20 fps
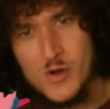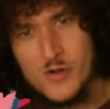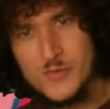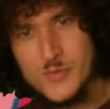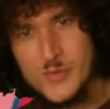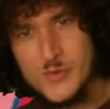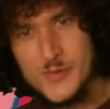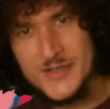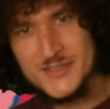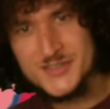
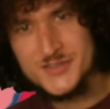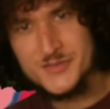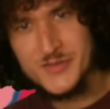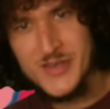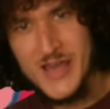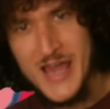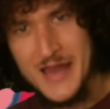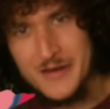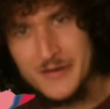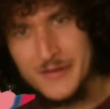from the rest of
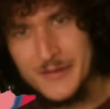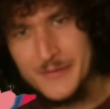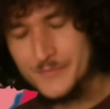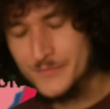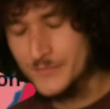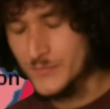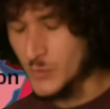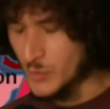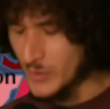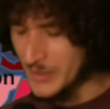Canada?
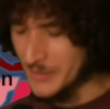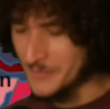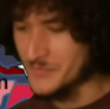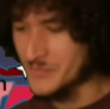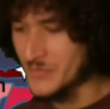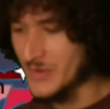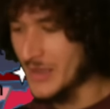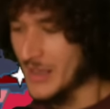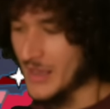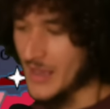Well,
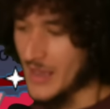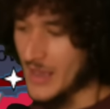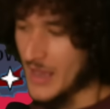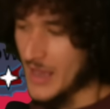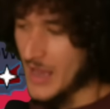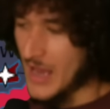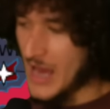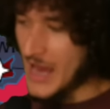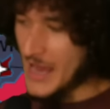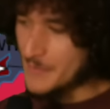
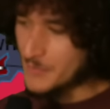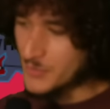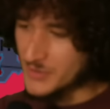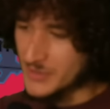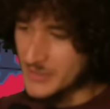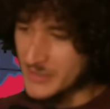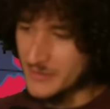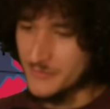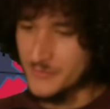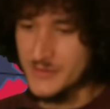I
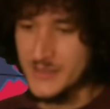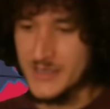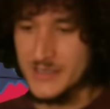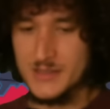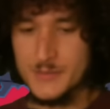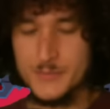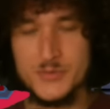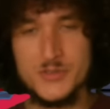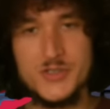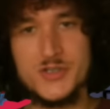believe that
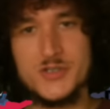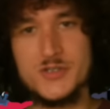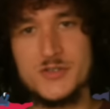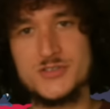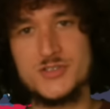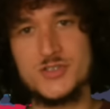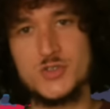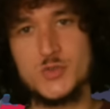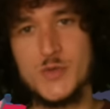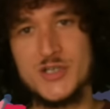the political
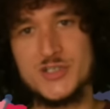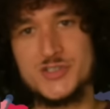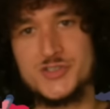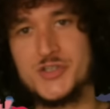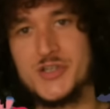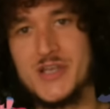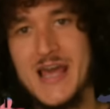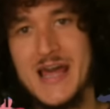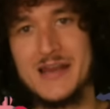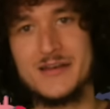situation
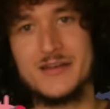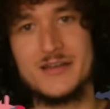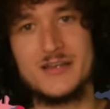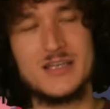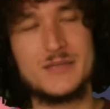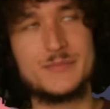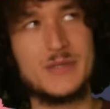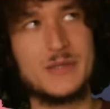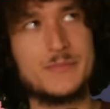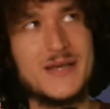in Canada
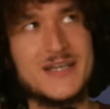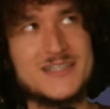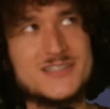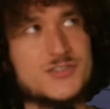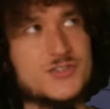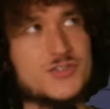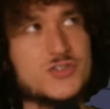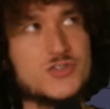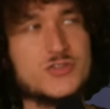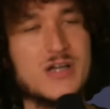can be best
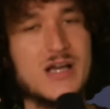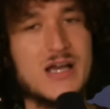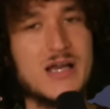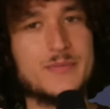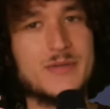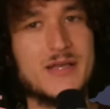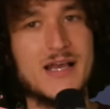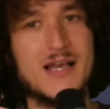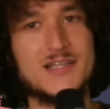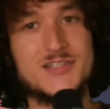described
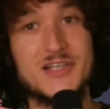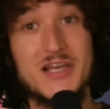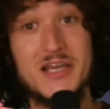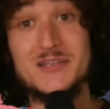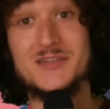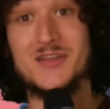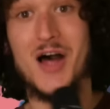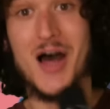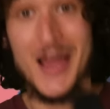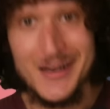as a
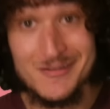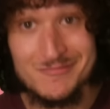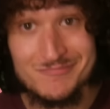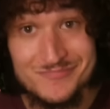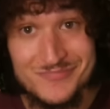line